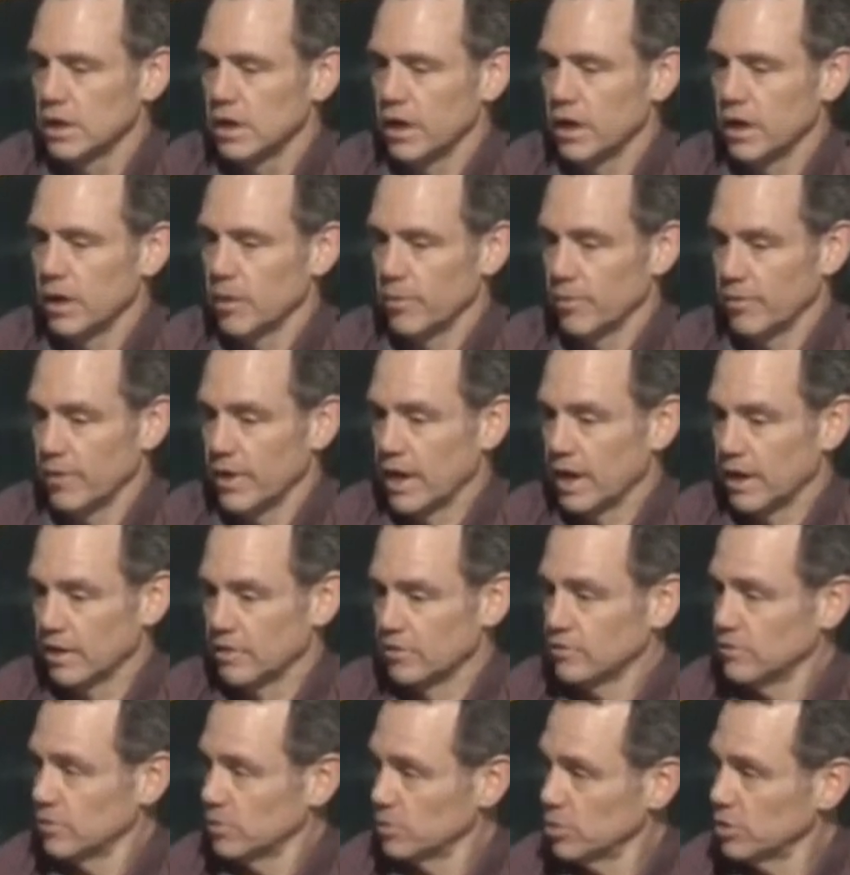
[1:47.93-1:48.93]
um, and that
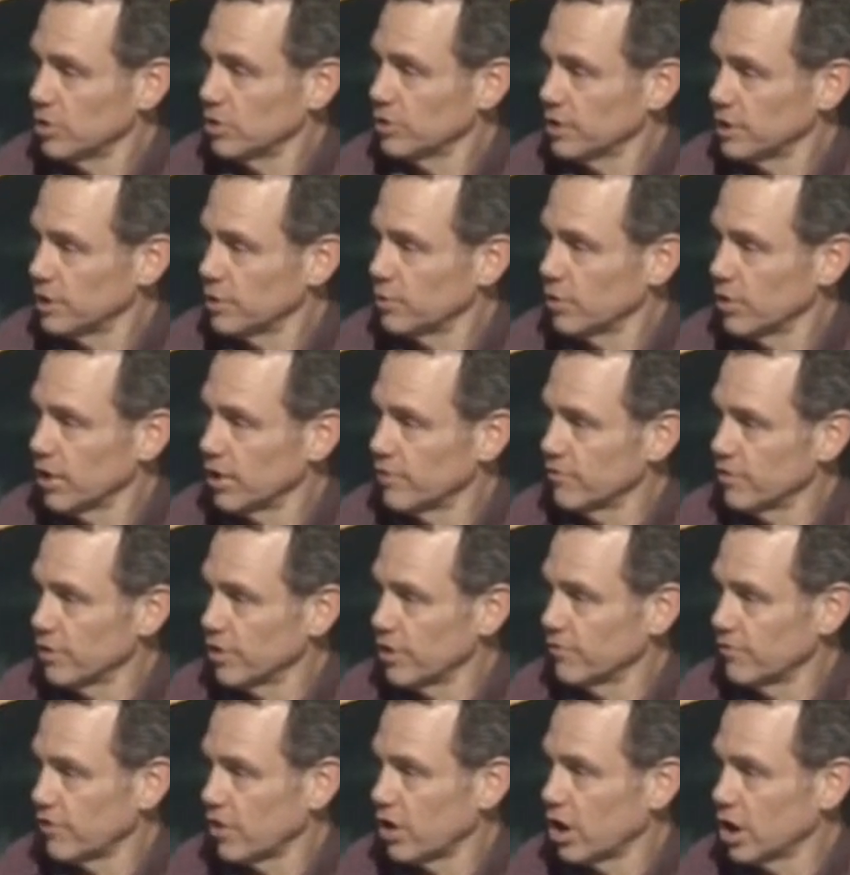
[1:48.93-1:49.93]
is the ability to run
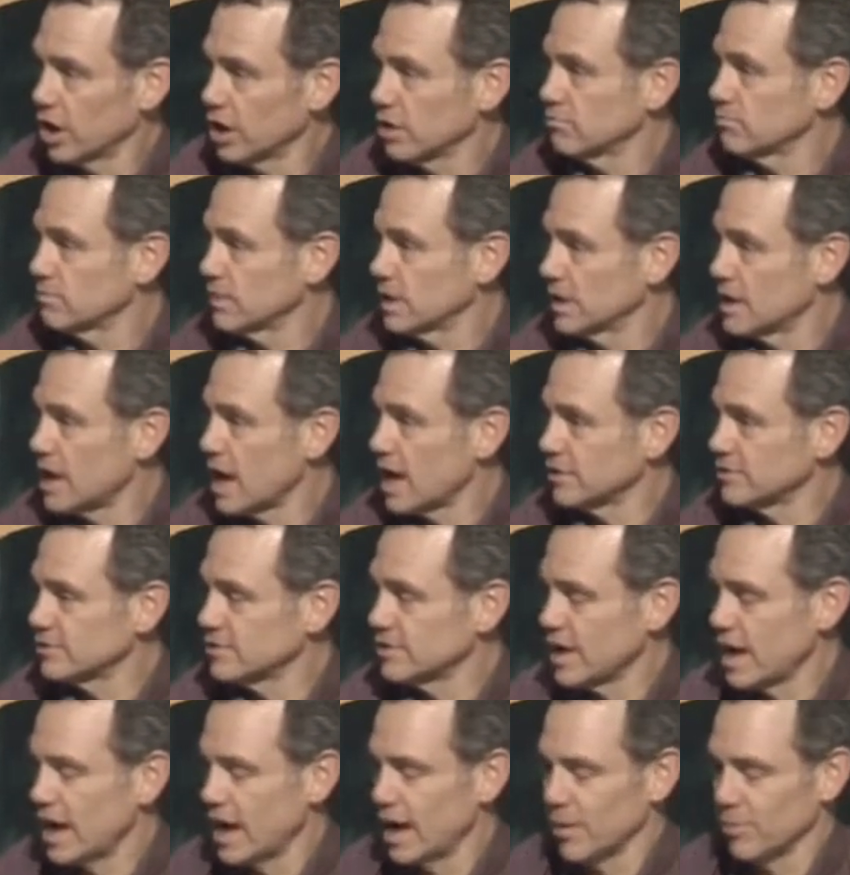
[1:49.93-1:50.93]
very far and not
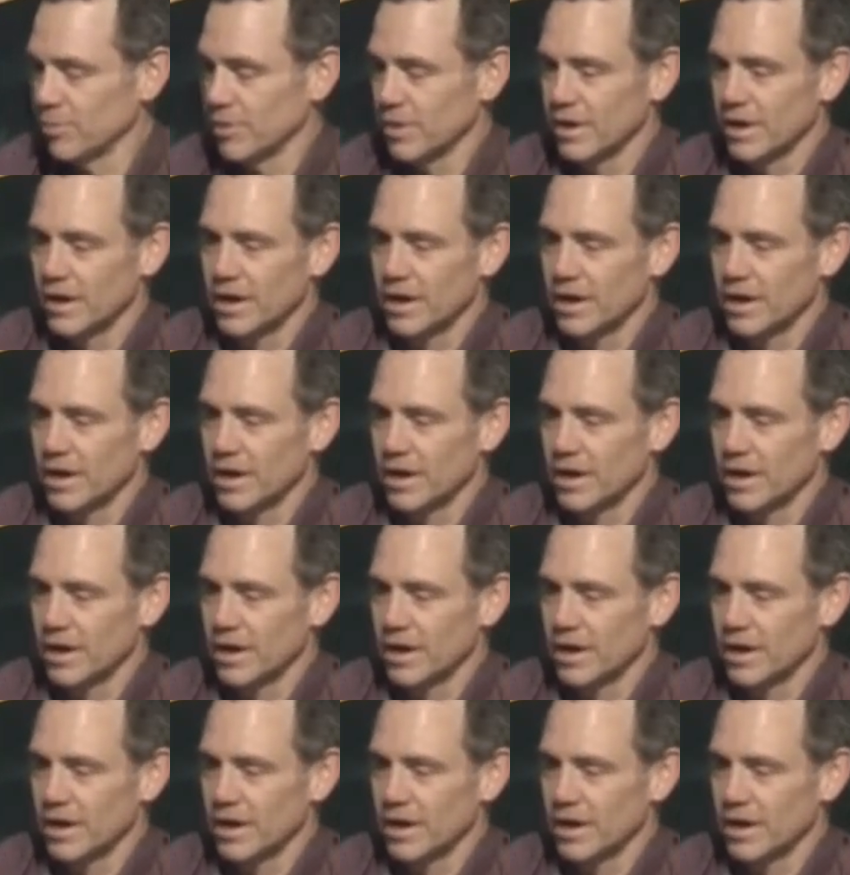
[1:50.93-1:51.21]
stop.